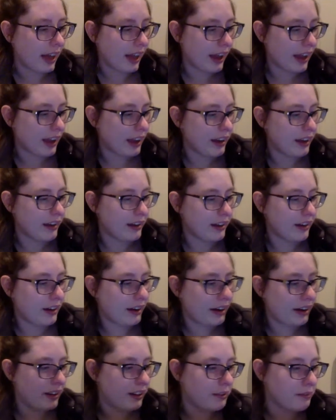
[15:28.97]
and
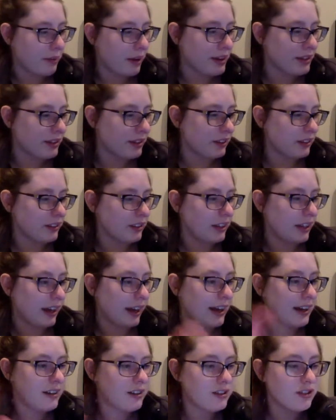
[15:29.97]
basically
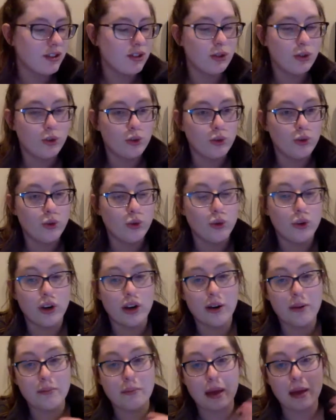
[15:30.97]
has to
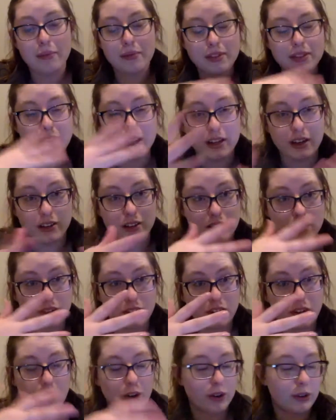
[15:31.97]
babysit a little
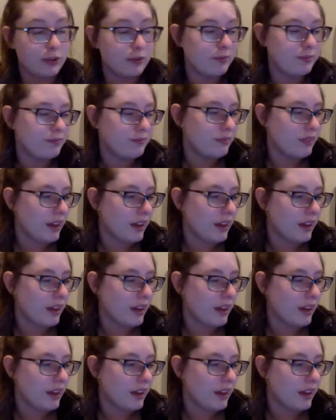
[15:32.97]
girl